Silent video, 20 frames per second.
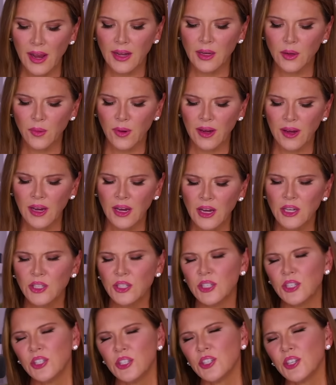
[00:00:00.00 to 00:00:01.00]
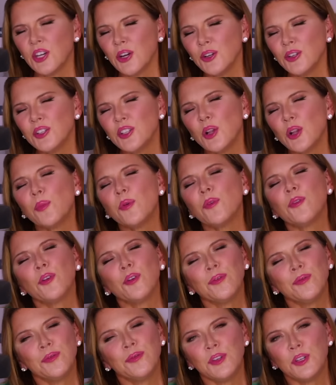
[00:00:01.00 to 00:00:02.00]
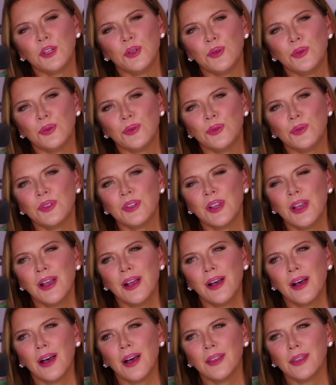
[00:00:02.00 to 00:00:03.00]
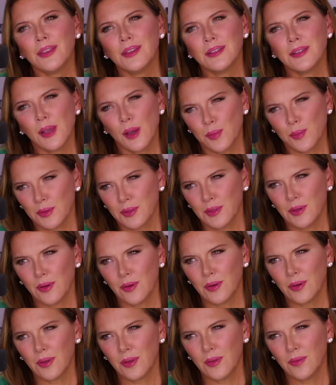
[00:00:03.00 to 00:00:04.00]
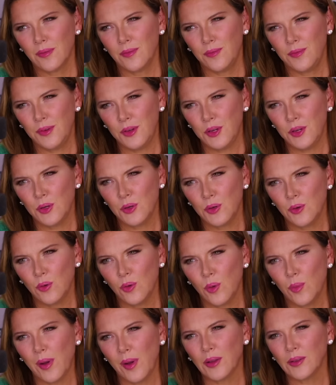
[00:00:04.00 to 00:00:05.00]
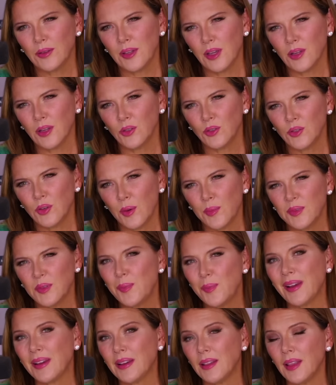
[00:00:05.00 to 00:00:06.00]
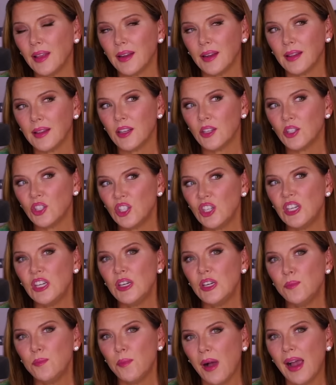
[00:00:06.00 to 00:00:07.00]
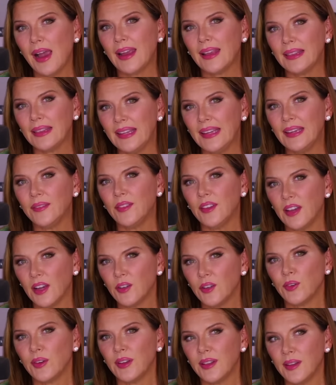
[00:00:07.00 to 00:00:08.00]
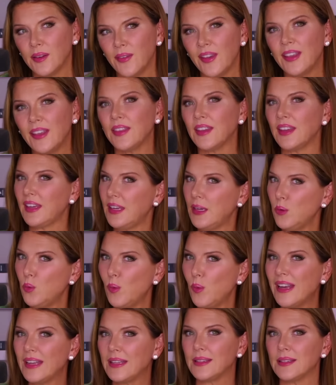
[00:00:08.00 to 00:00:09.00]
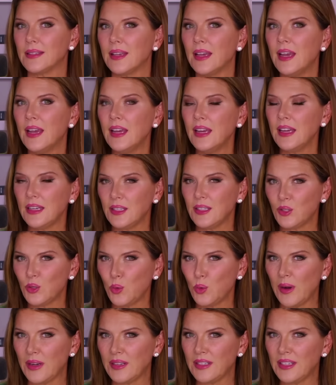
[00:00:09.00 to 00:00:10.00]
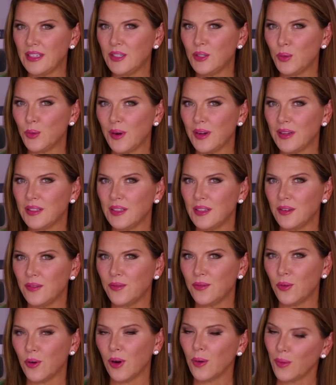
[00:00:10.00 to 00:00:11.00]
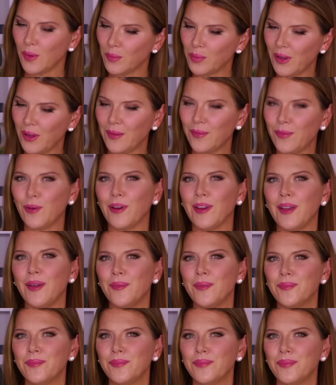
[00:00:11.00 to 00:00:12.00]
Anyway, she shared some of her views on this episode of The View about Donald Trump speculating that she might leave the country in the event that he wins in 2024. I want to play it for you.